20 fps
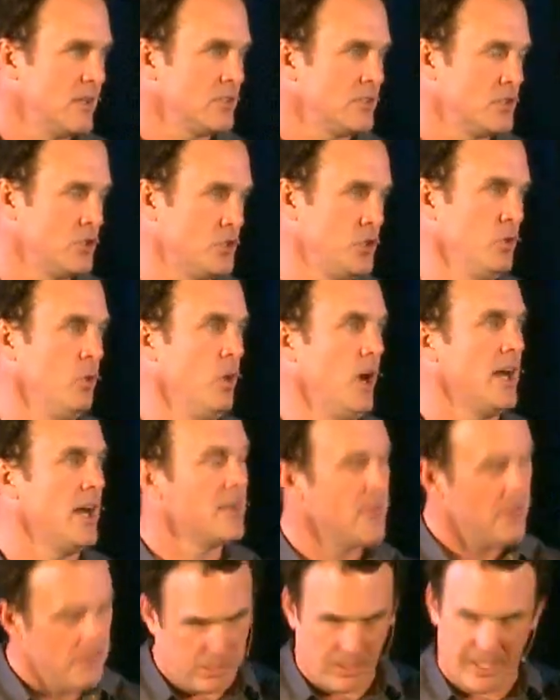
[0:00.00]
To do
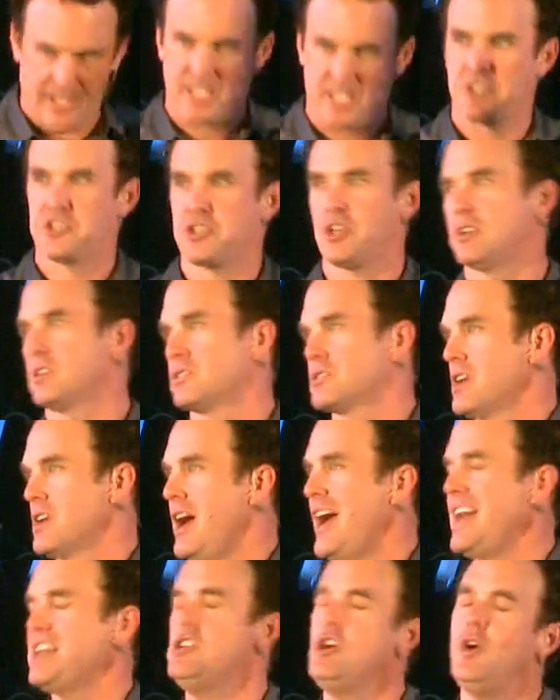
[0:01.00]
what? Plant a church.
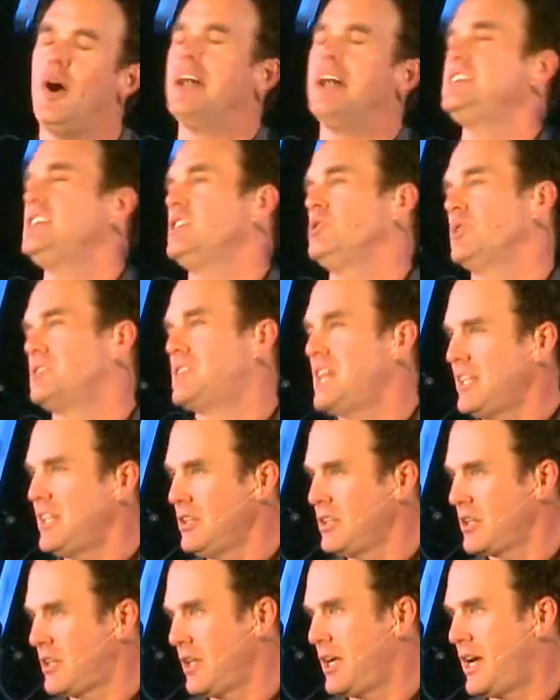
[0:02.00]
I had no idea what that
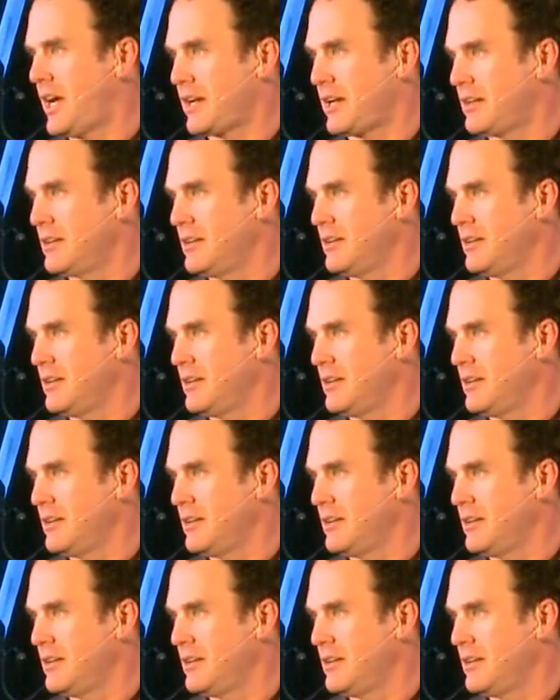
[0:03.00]
looked like.